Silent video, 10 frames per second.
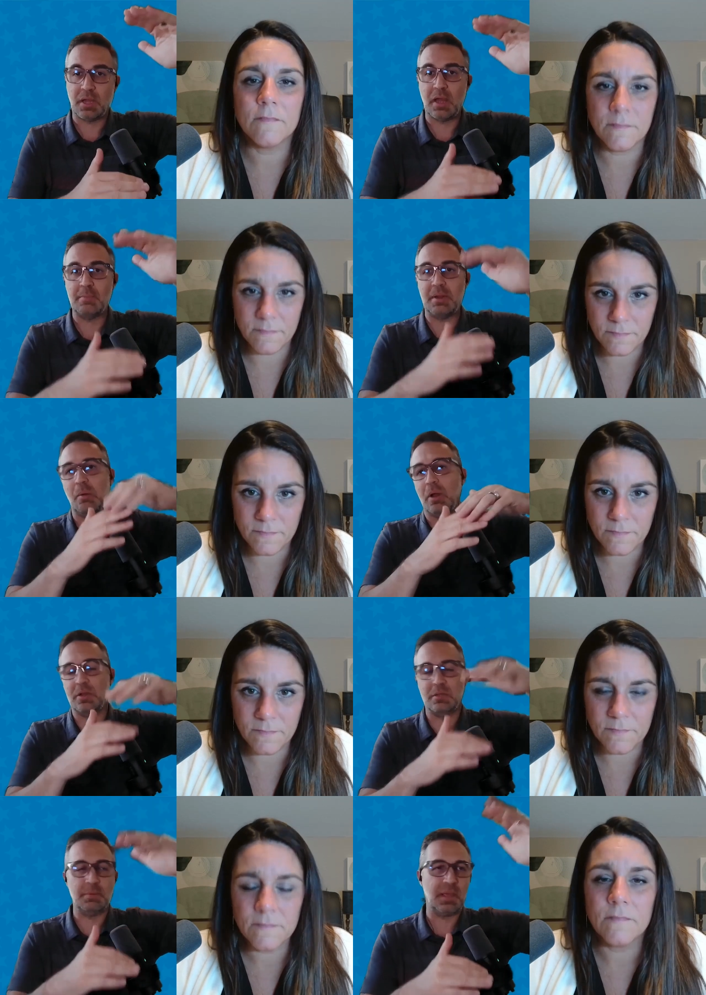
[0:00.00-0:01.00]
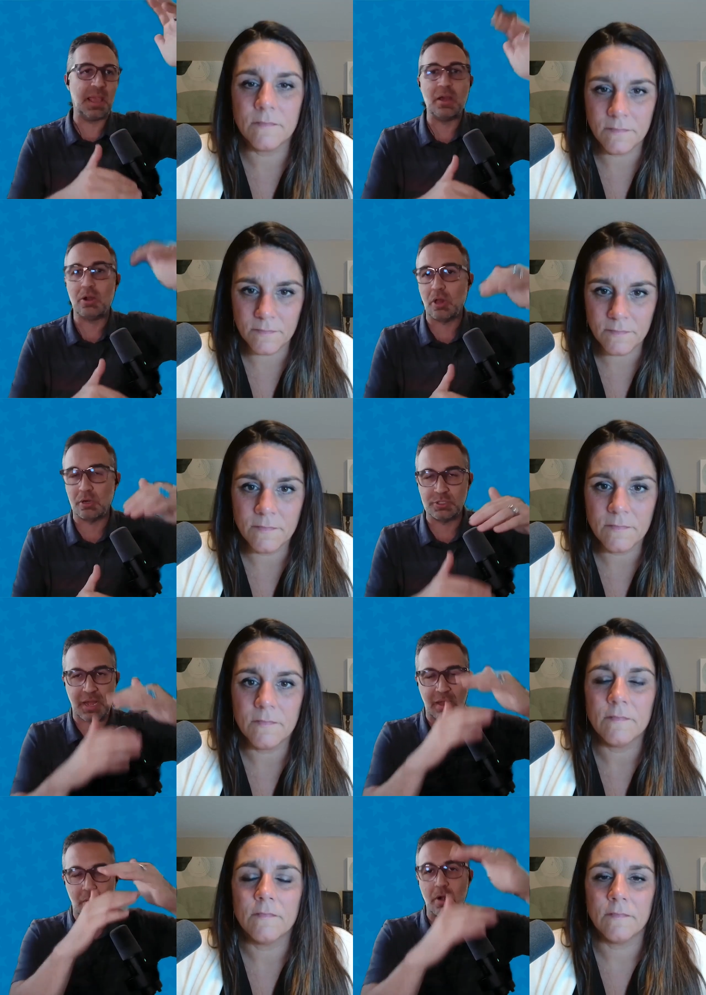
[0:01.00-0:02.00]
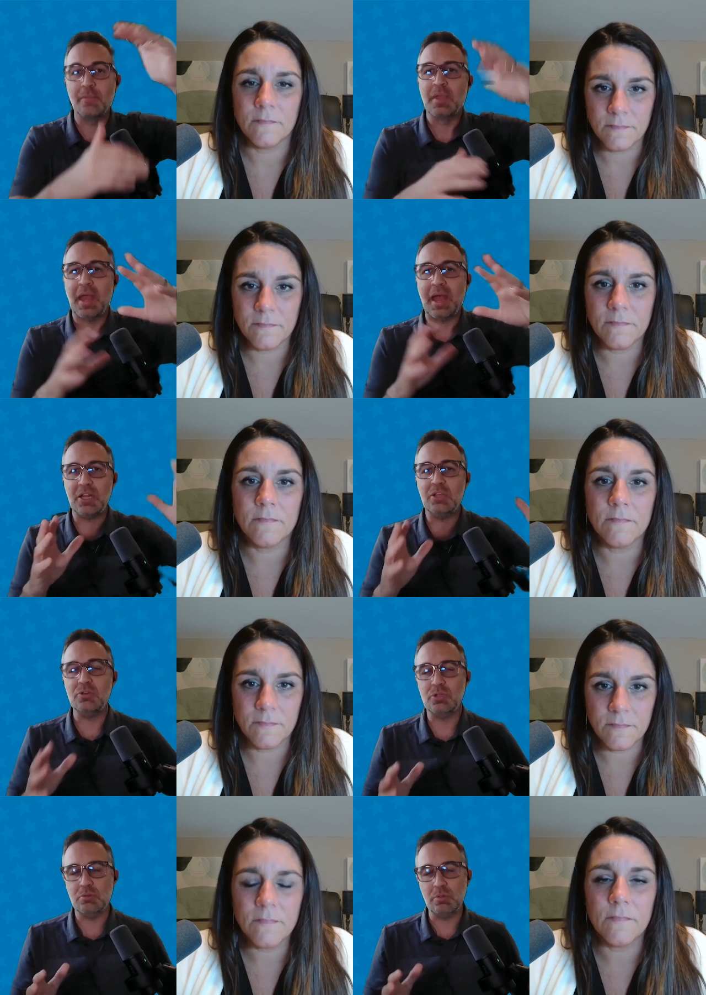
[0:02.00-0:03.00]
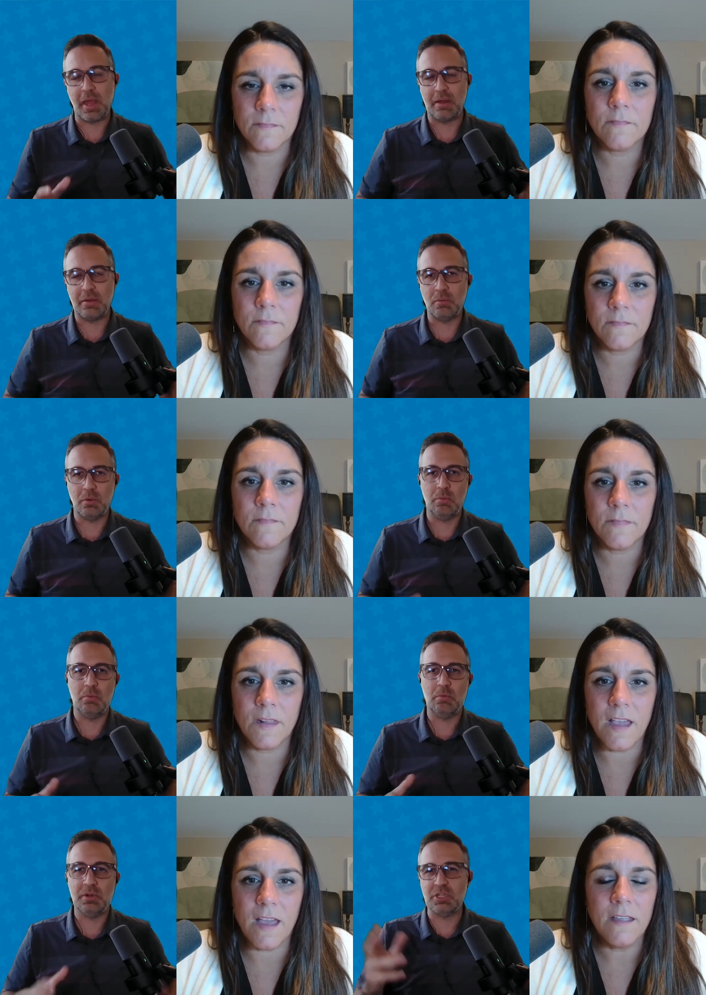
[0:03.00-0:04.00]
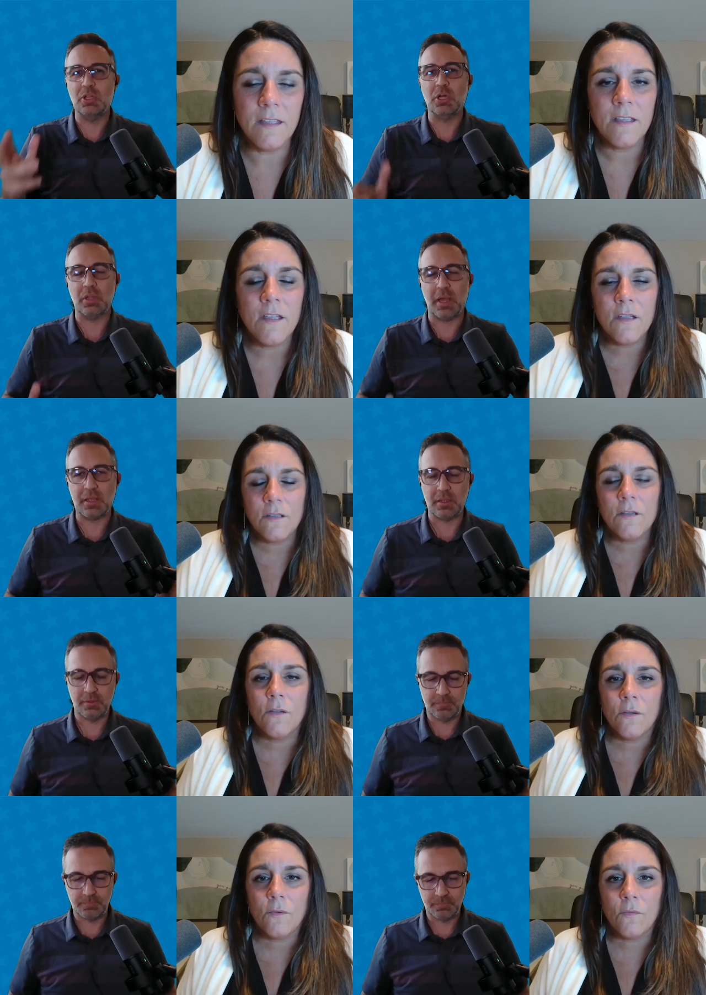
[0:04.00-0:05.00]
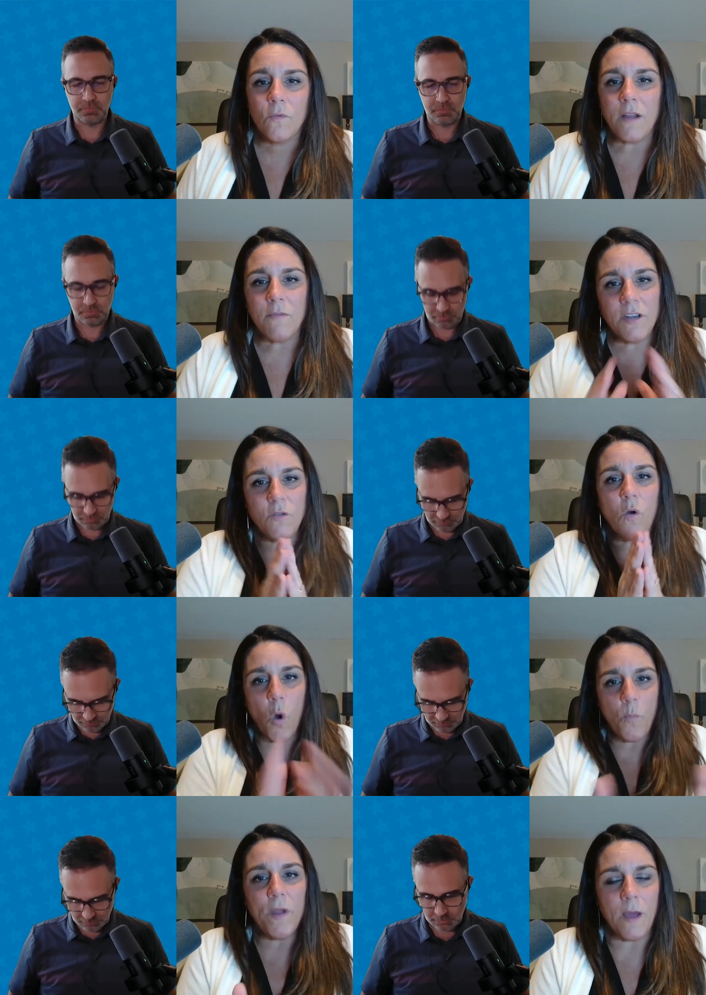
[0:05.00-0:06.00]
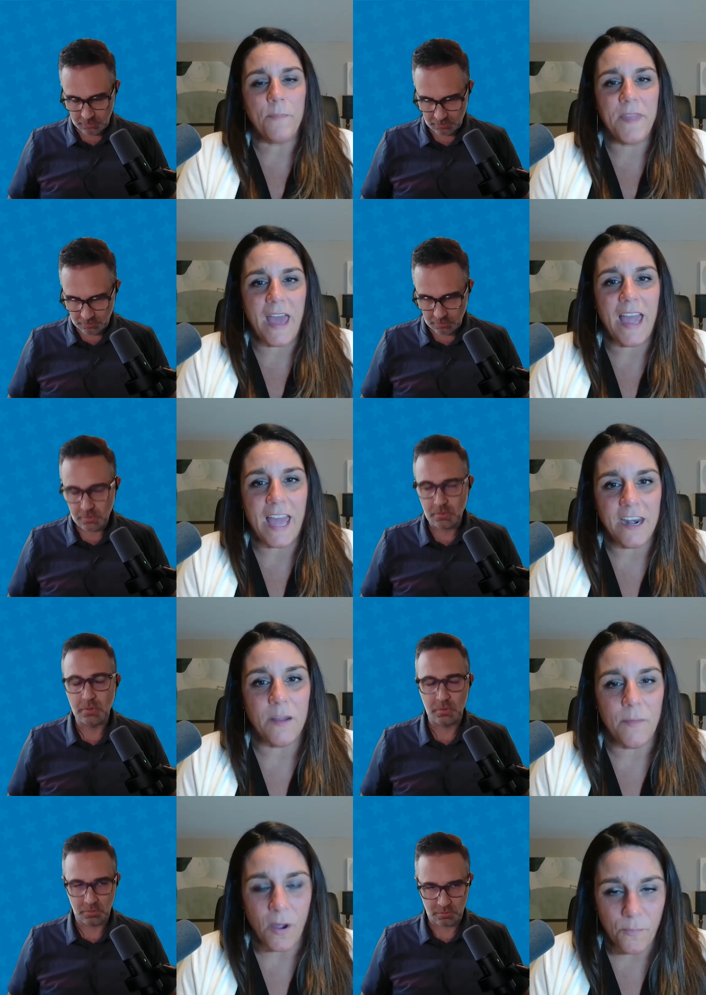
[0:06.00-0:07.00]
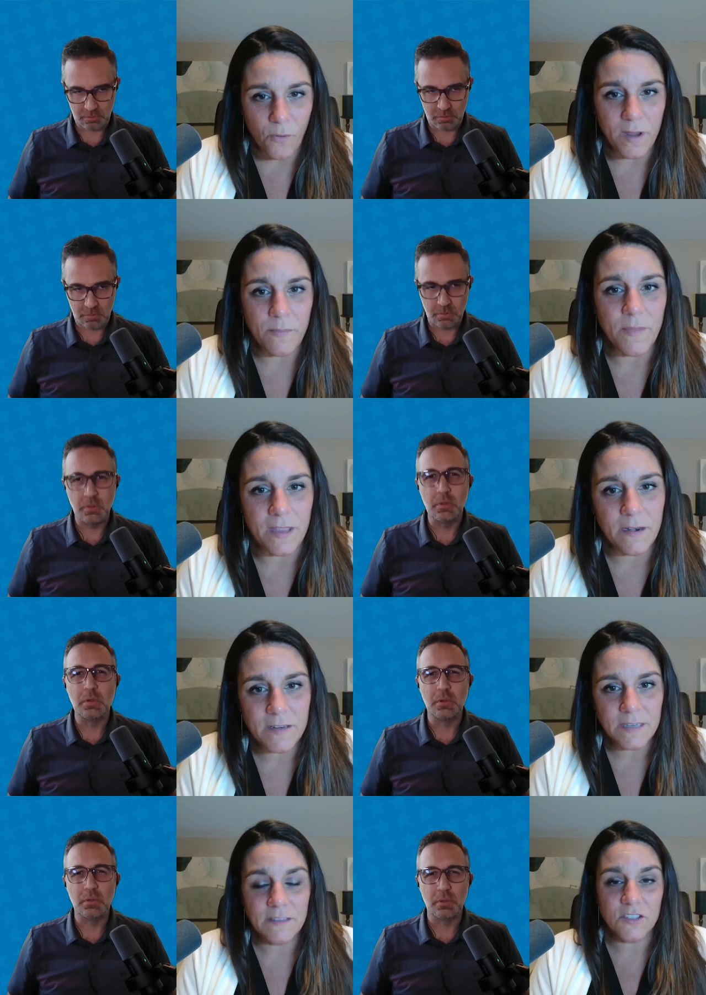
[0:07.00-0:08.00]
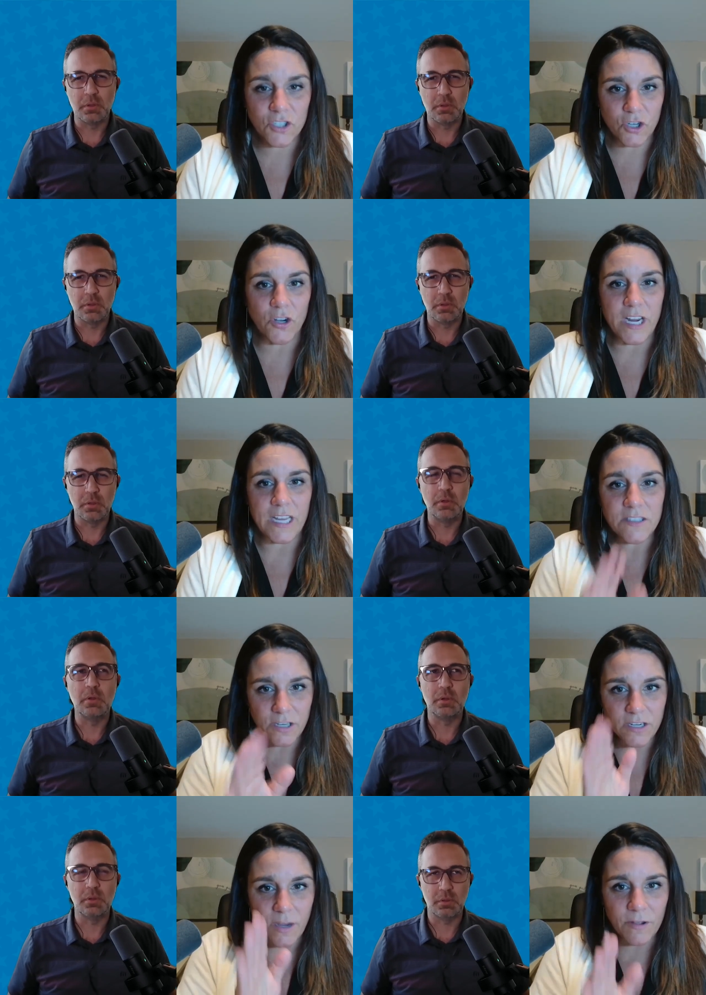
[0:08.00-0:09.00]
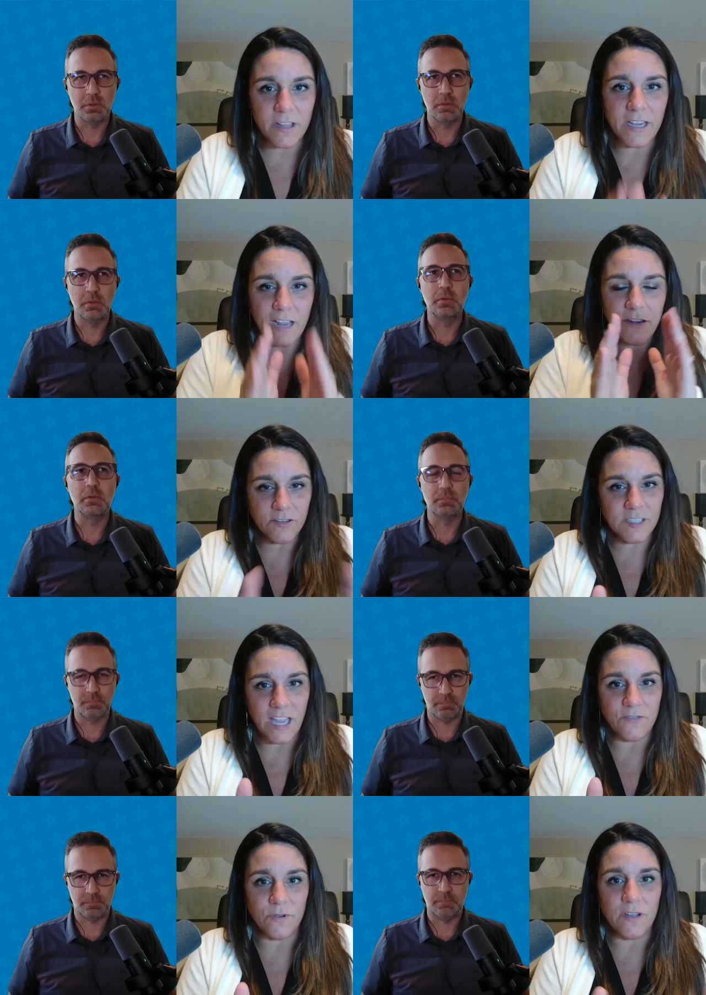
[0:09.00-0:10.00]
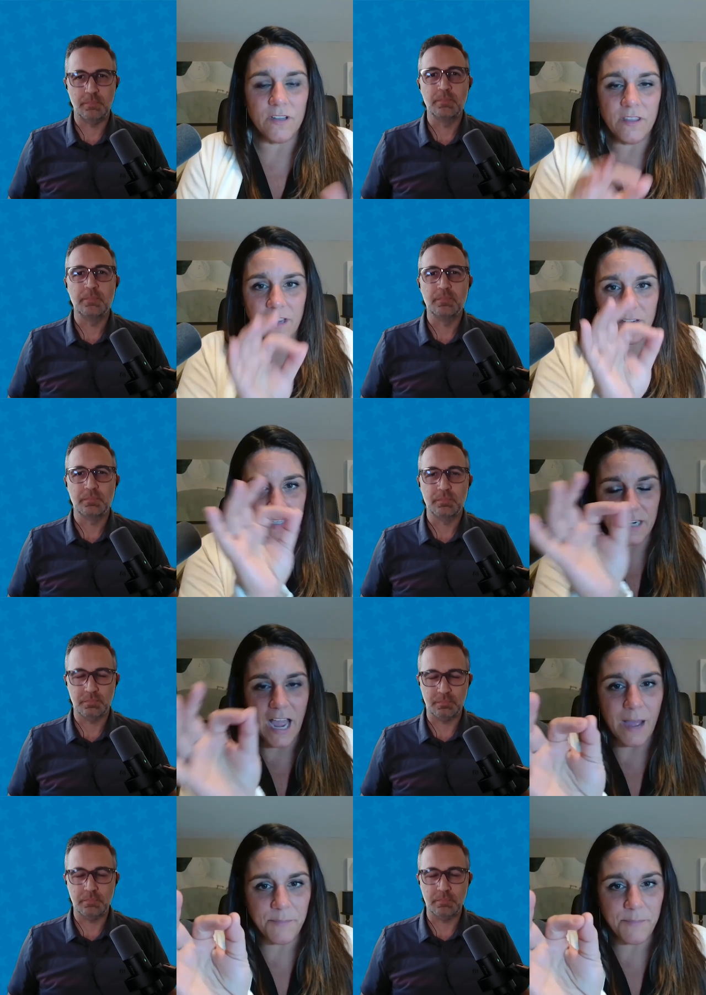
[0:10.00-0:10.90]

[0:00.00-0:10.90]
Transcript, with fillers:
Speaker 1: of time and I want it to be $800 an hour. How do you do that? What, yeah. what does it look like?
Speaker 2: right when you open up that edit appointment screen, so you double click on your schedule, there's an mm-hmm.